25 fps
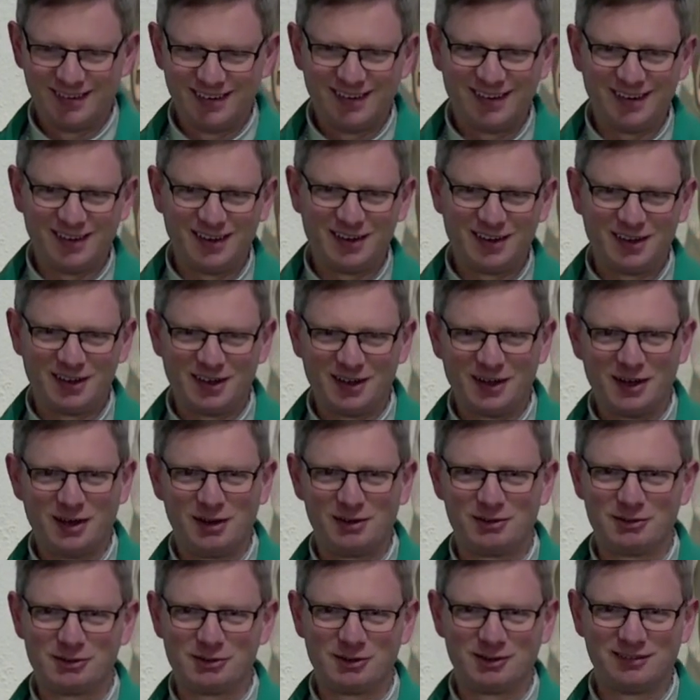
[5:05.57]
Uh,
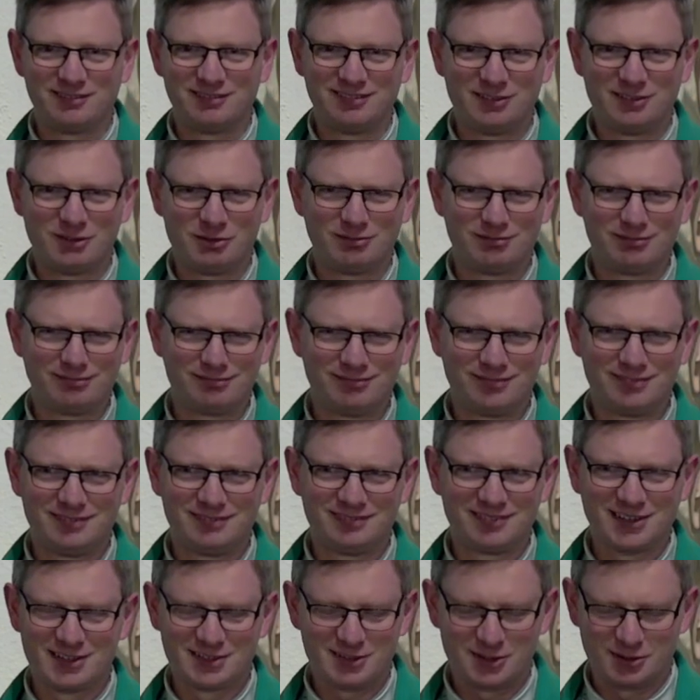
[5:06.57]

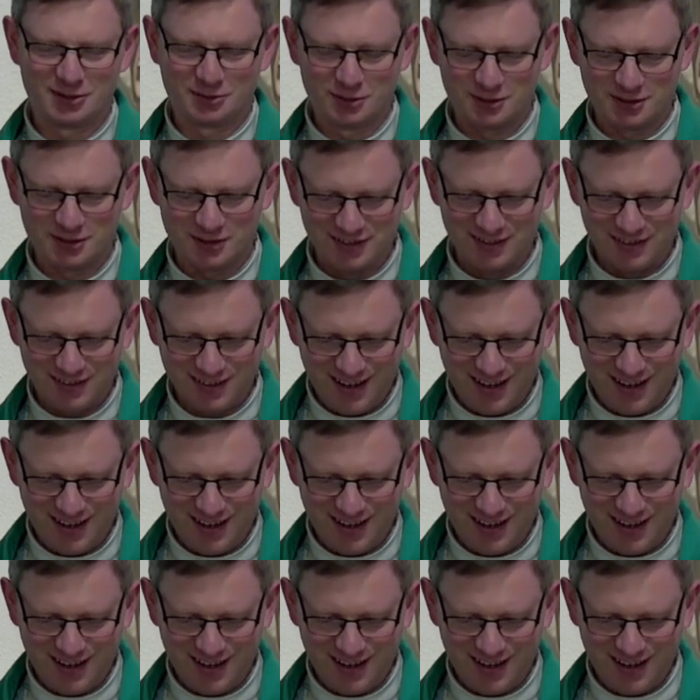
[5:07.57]
that's not a word.